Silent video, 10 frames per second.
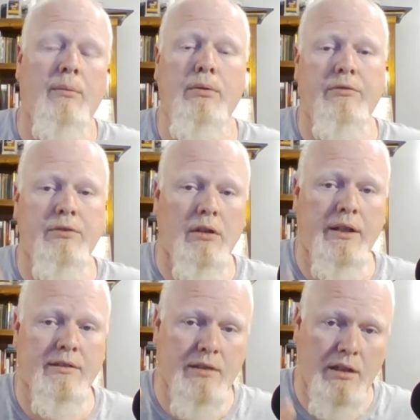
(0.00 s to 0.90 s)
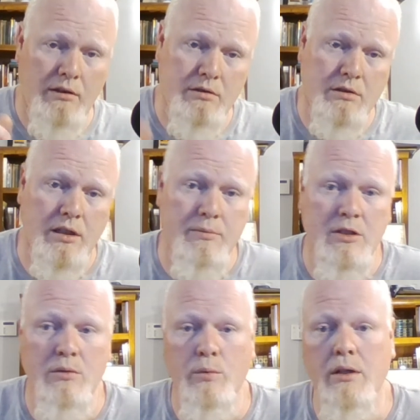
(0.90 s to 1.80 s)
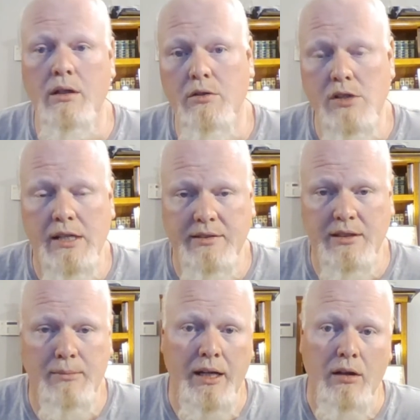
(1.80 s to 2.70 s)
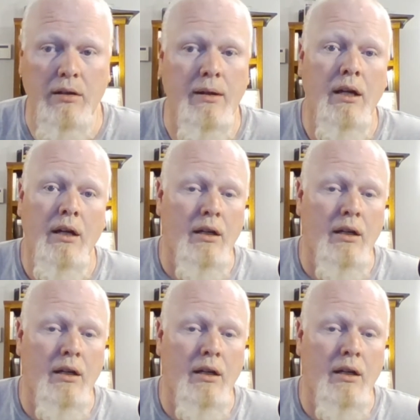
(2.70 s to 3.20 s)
I'll put a few links down in the description to where you can go check some out.